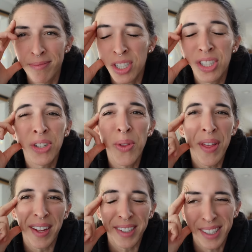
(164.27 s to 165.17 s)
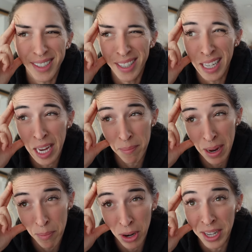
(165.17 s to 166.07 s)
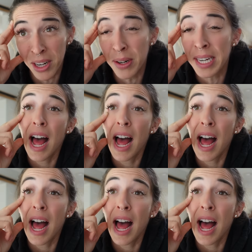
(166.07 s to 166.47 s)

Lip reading: Just new things to get my brain going.